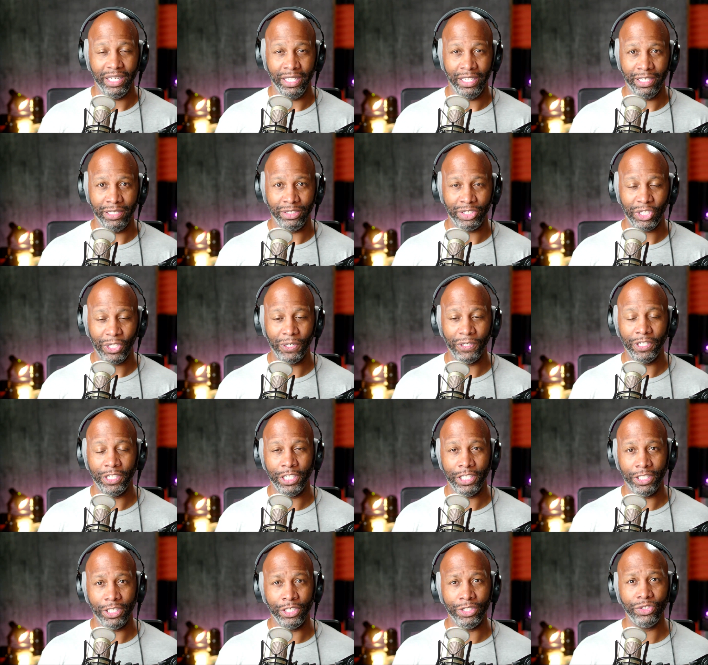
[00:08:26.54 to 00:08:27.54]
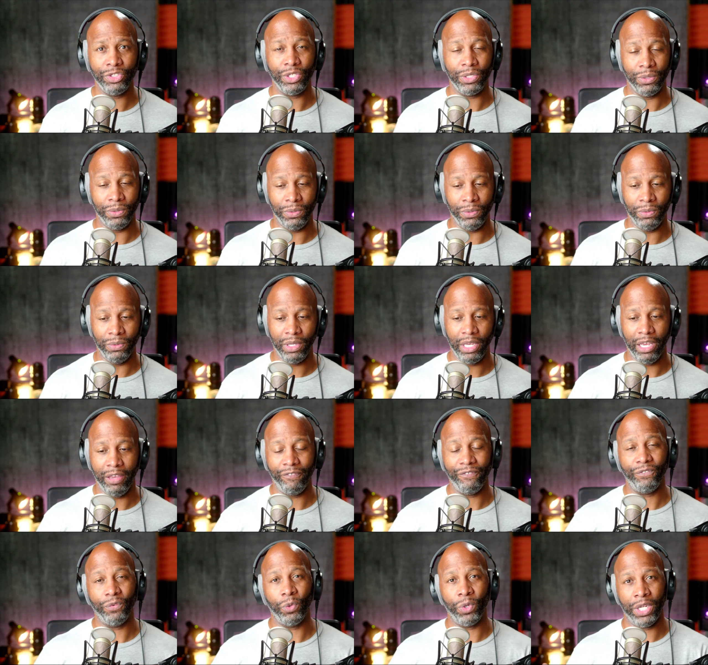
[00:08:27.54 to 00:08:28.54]
and turning it into a
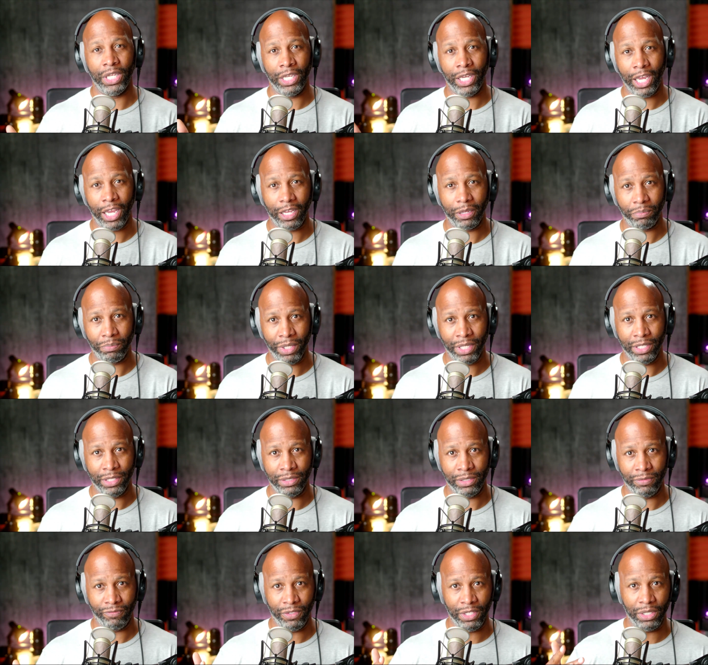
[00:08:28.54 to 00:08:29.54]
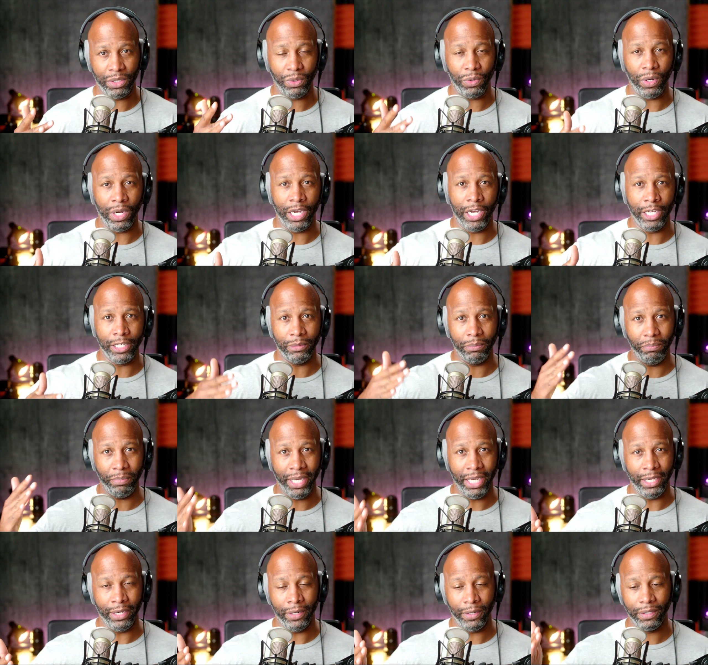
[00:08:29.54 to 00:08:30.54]
48 because of the quad
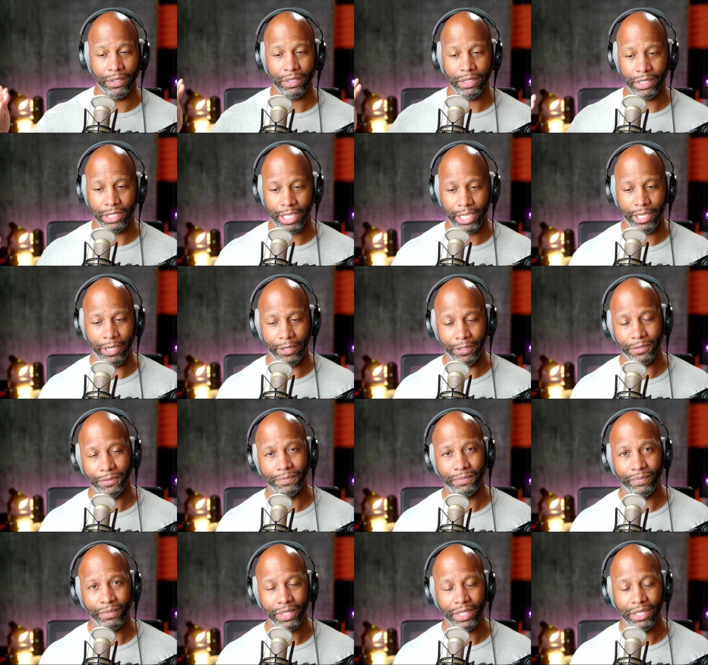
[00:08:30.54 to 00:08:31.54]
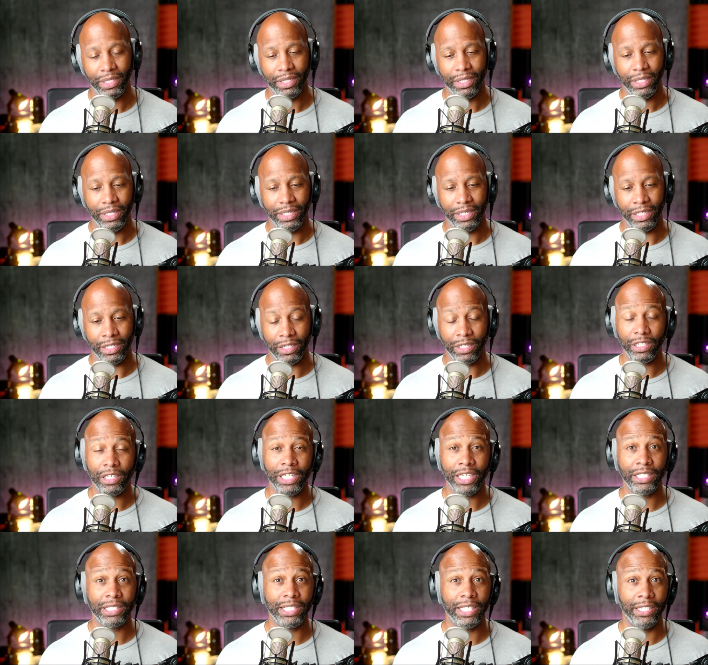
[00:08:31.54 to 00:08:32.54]
Bayer layer. And all
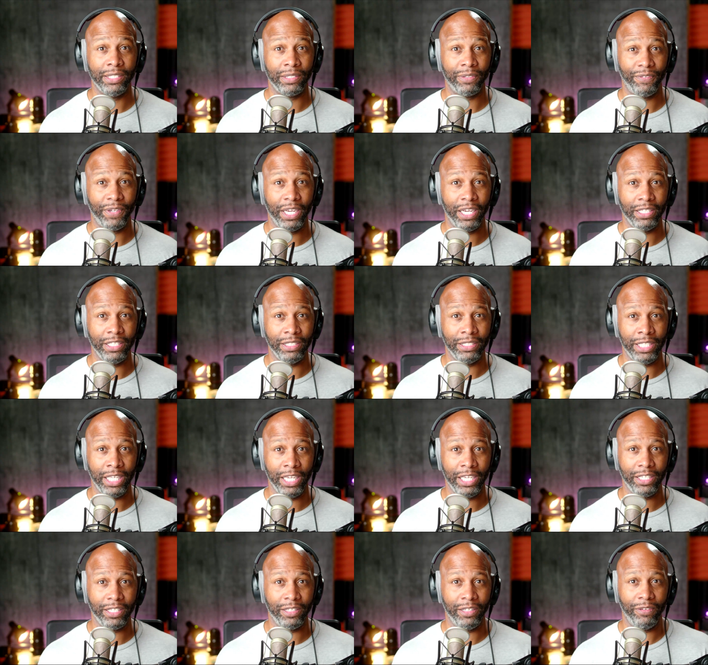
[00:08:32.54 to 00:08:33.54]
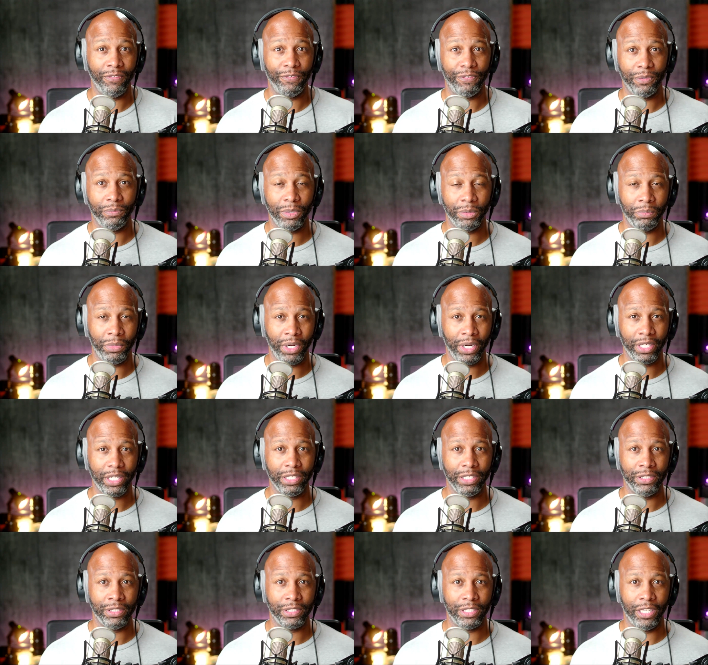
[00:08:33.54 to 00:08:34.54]
of that sounds fine and dandy from a
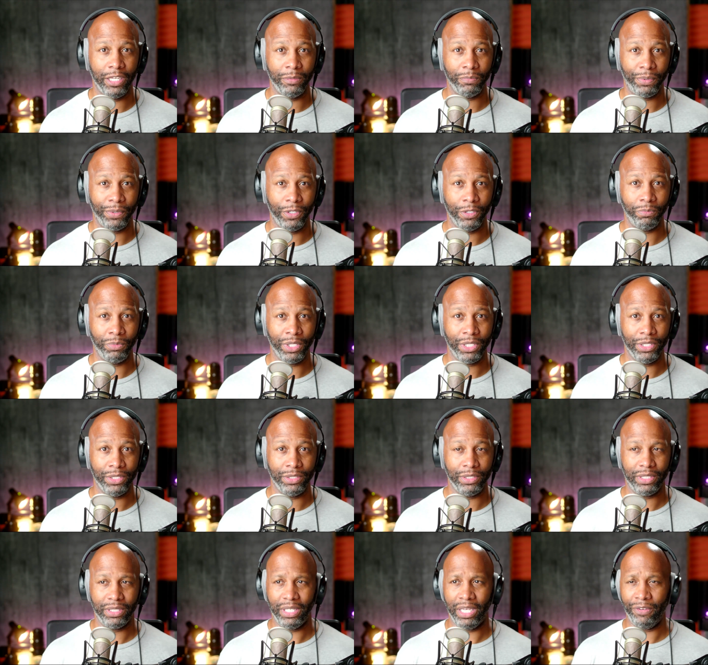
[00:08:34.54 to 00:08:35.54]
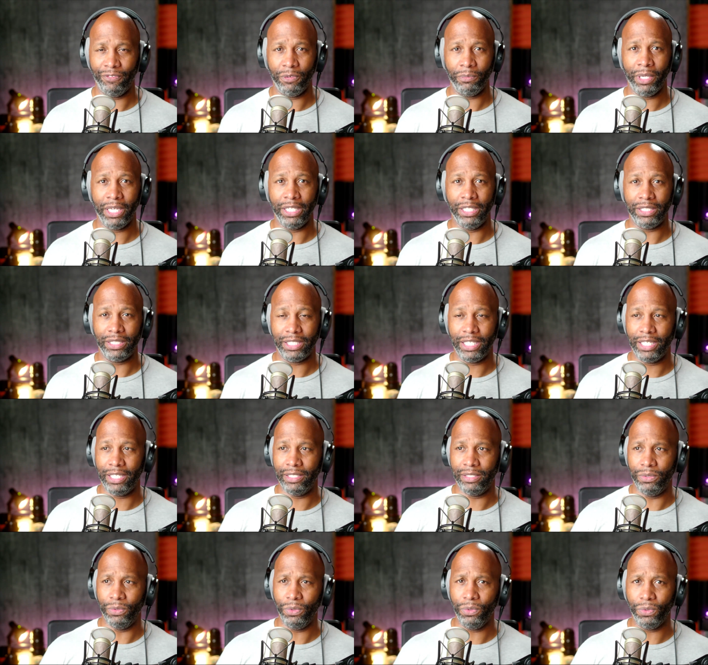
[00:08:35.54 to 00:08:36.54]
marketing standpoint because everybody
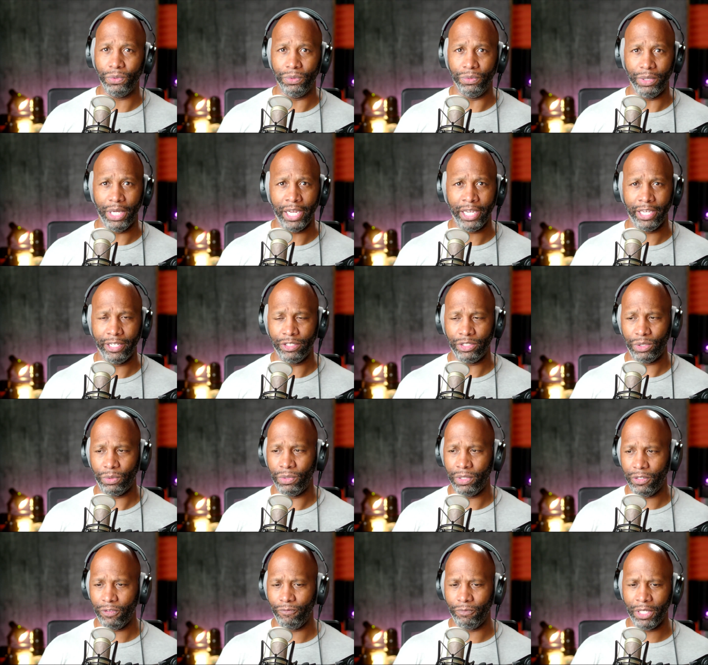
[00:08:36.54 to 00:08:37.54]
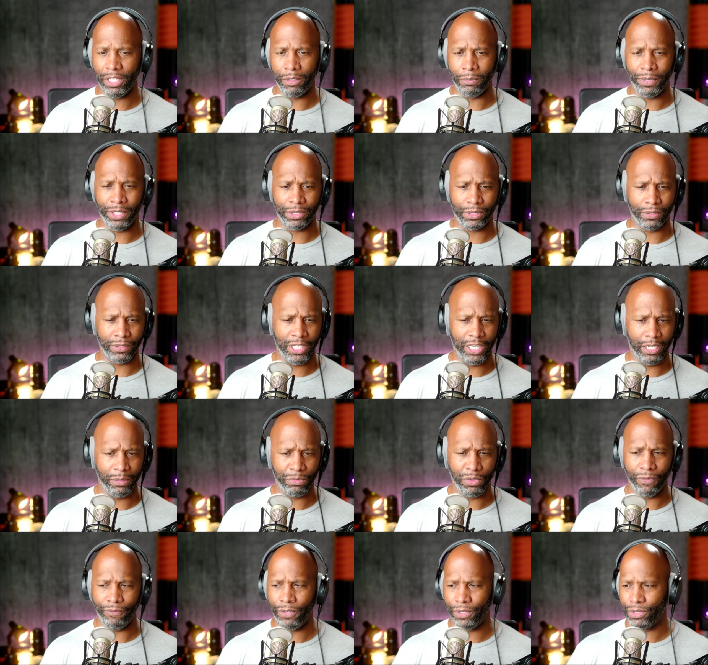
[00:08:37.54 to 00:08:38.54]
says, Ooh, I got a 12 megapixel
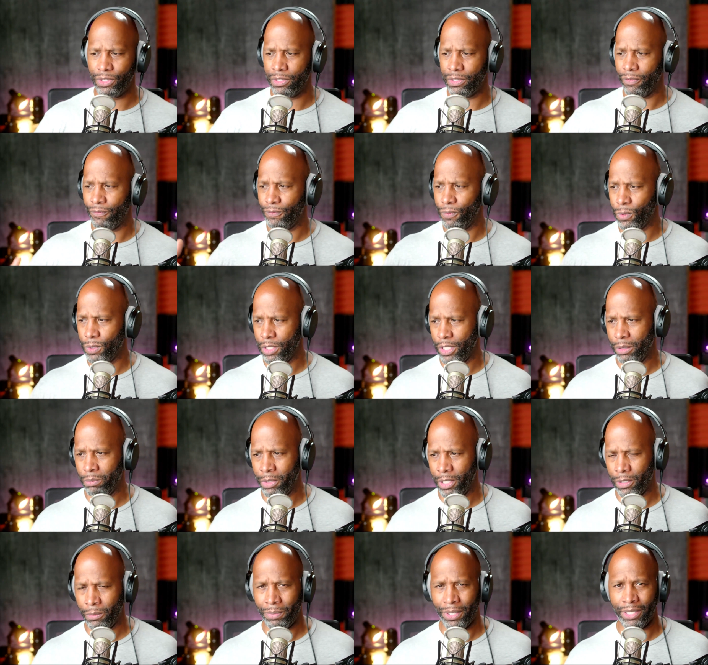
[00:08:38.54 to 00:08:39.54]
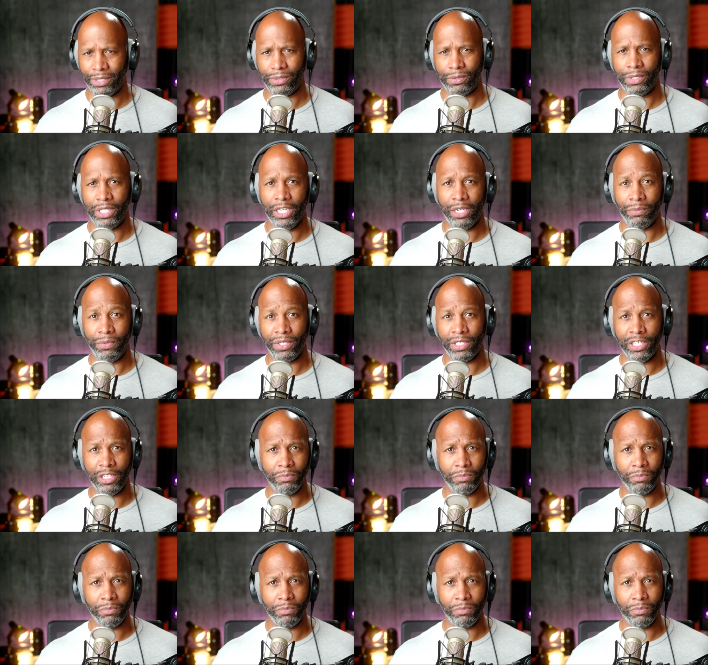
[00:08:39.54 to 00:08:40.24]
camera versus a 48 megapixel camera.